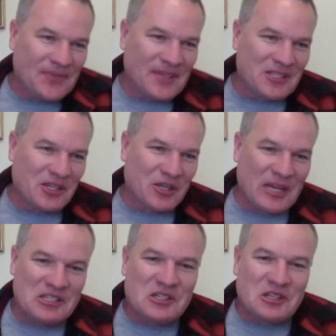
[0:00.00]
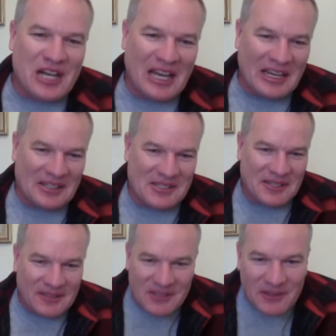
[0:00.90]
So you mentioned your clients.
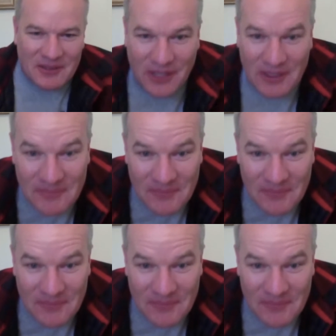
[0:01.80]
Sorry?